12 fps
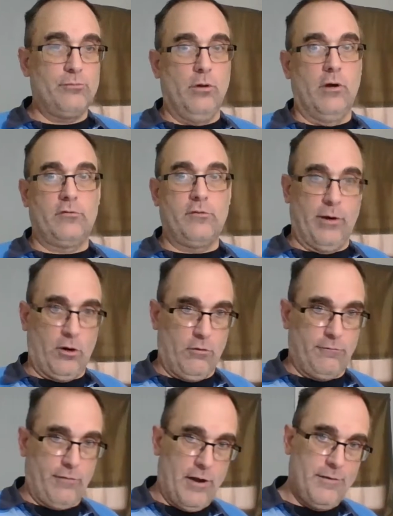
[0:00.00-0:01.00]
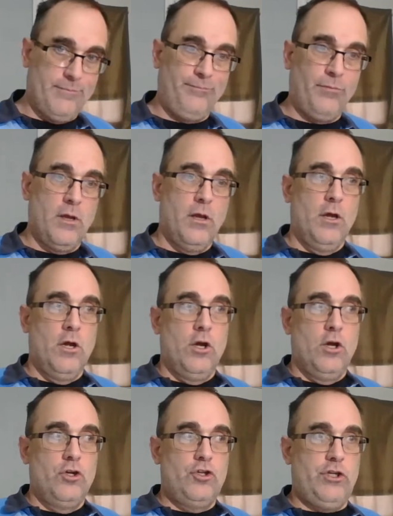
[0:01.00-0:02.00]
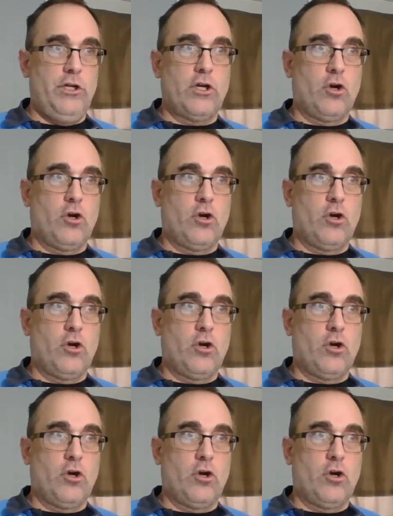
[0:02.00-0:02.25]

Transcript: belongs to my girlfriend. She